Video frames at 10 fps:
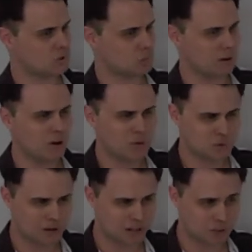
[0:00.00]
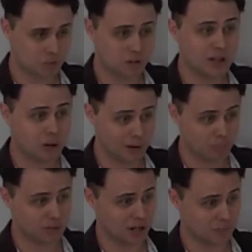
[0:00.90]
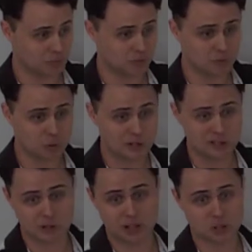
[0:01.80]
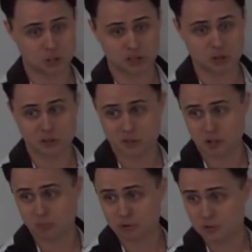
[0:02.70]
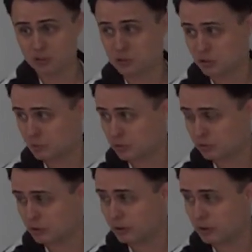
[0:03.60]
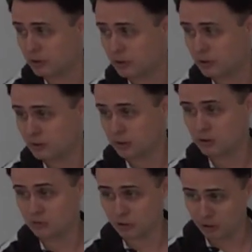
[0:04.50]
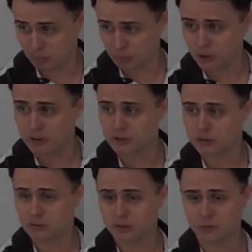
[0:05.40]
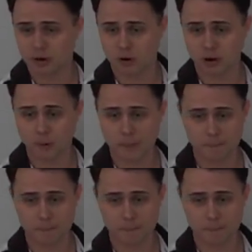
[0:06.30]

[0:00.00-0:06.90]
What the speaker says: So we always want to think about problems before we just launch into doing some procedure that we've learned. That's very important from now on.